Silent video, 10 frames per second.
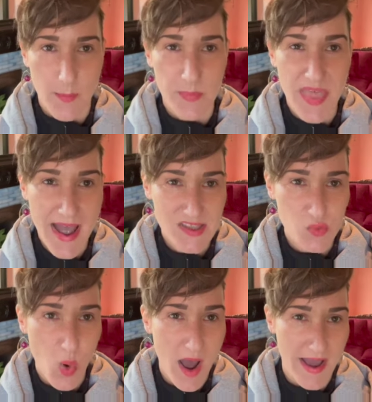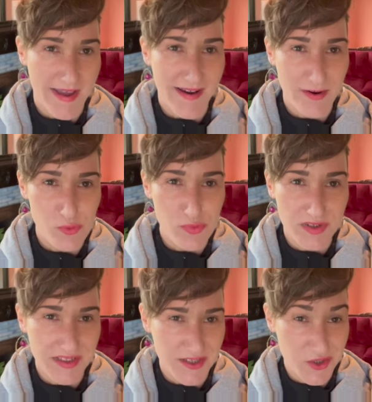That's why I
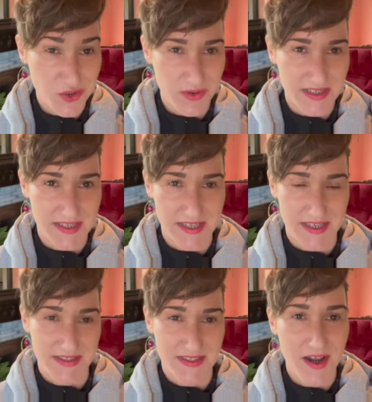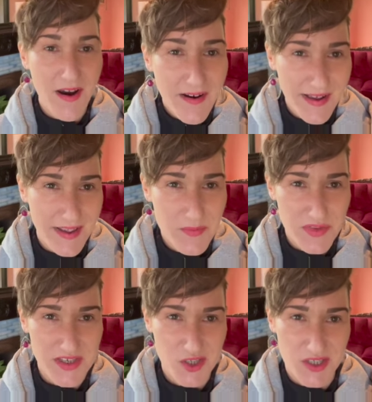really enjoy taking the time with
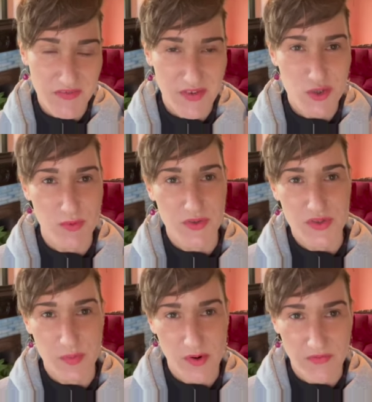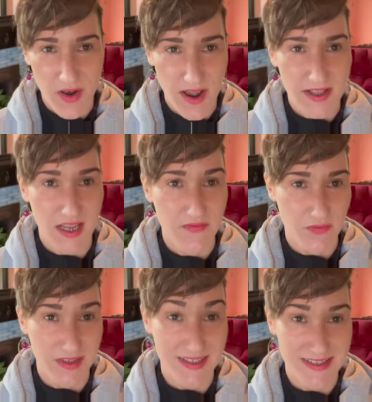each individual to provide a
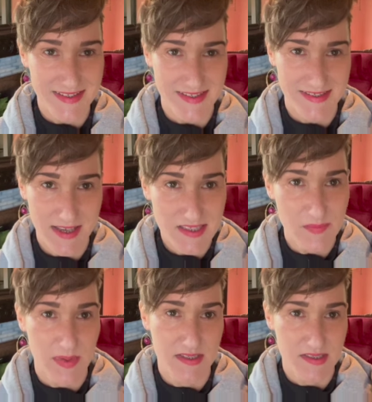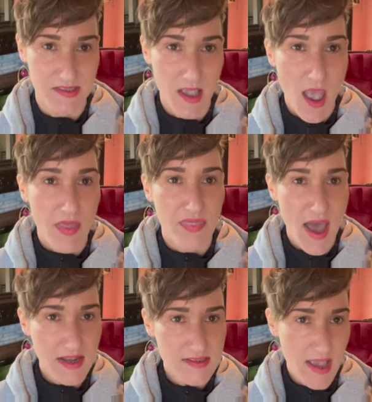free needs assessment.
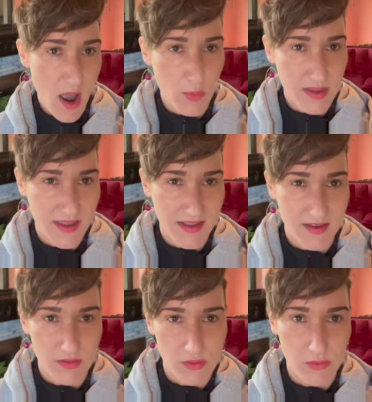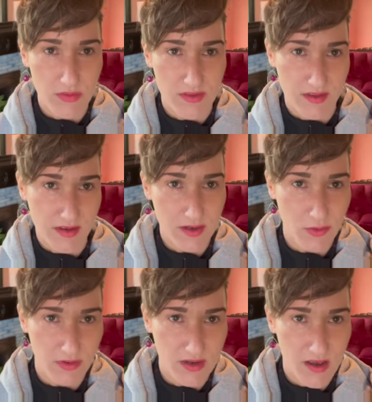That is how we get into the
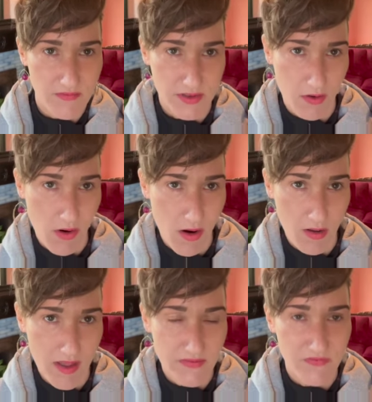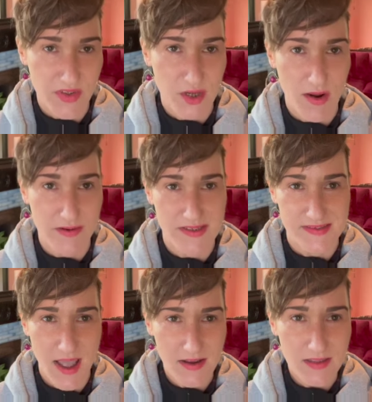nitty-gritty of it all and figure out
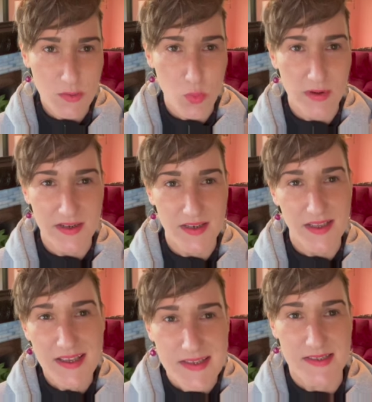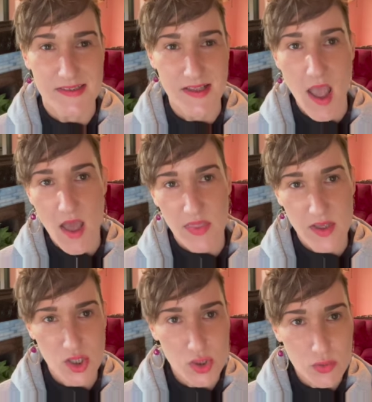exactly what it is that
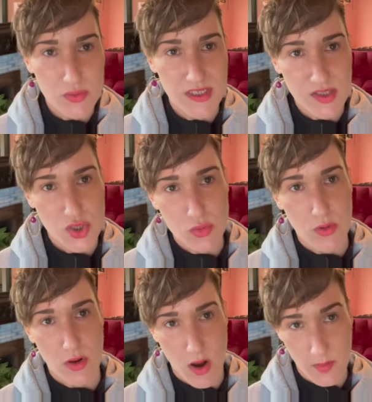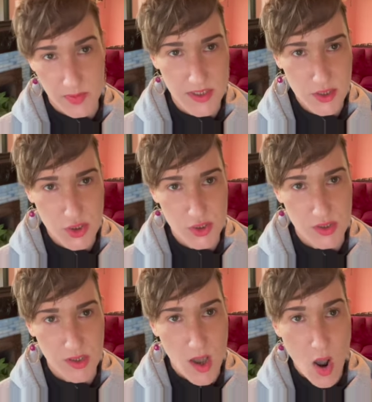you need to accomplish
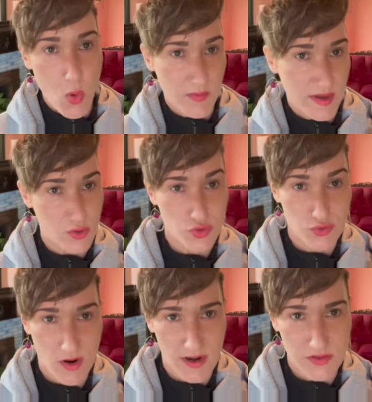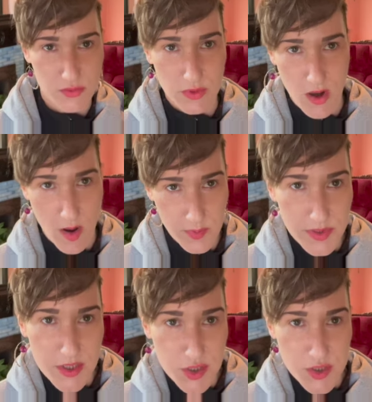or that you're trying to
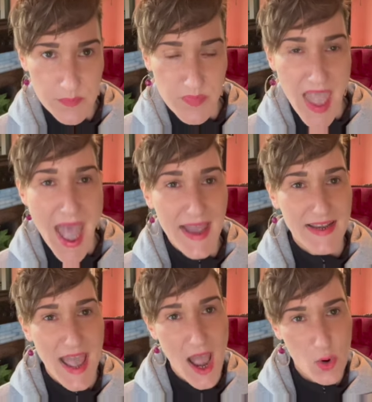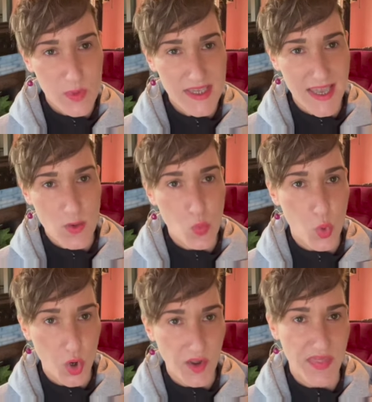accomplish, and how we can
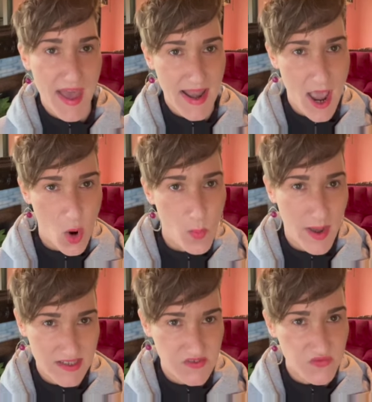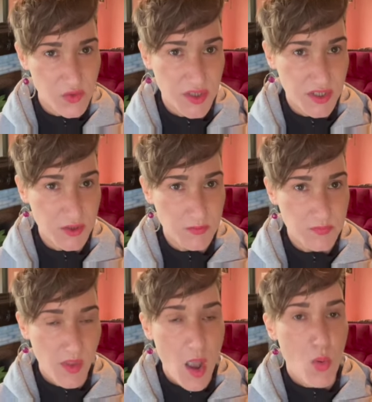work that out best for you
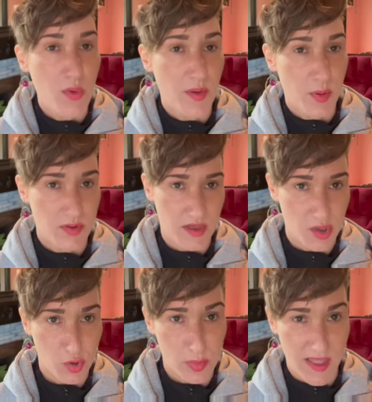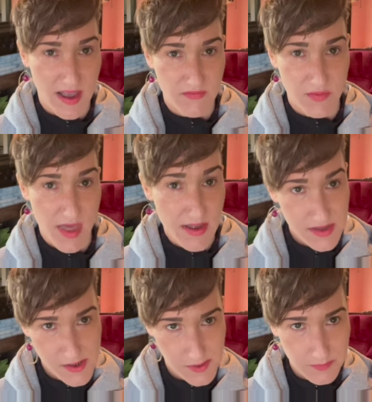with a particular plan for that
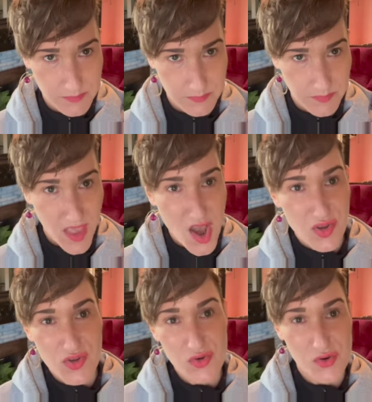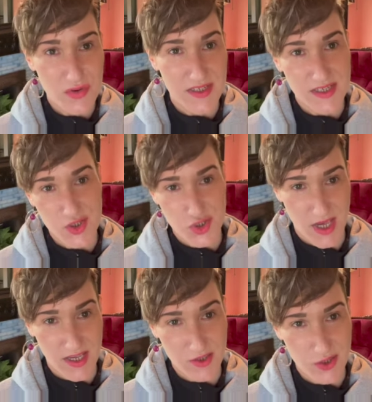year. Do your needs
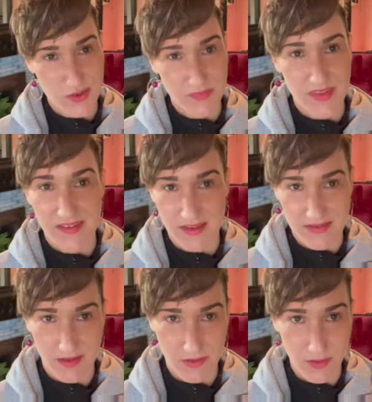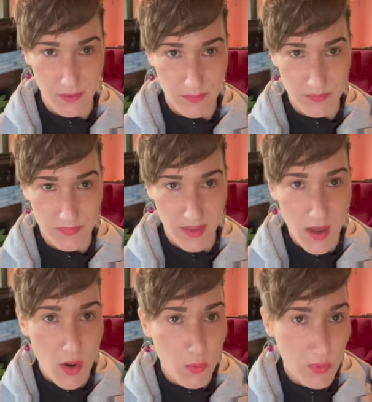change? Yes, they do.
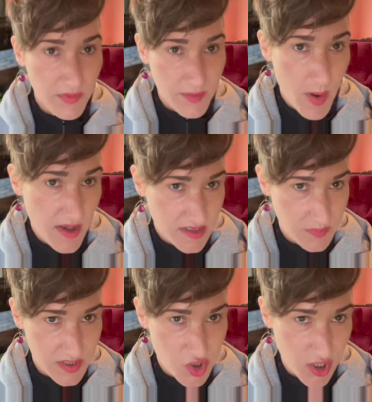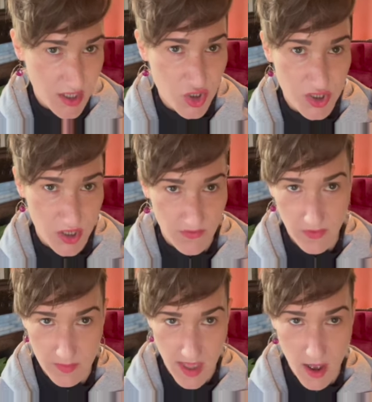Will they possibly change a year
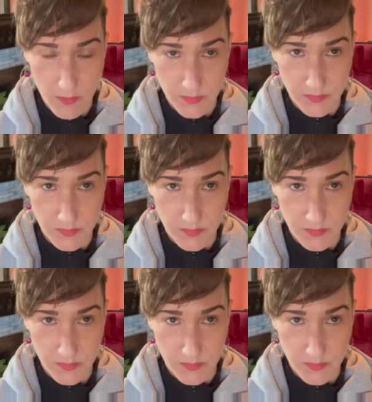from now,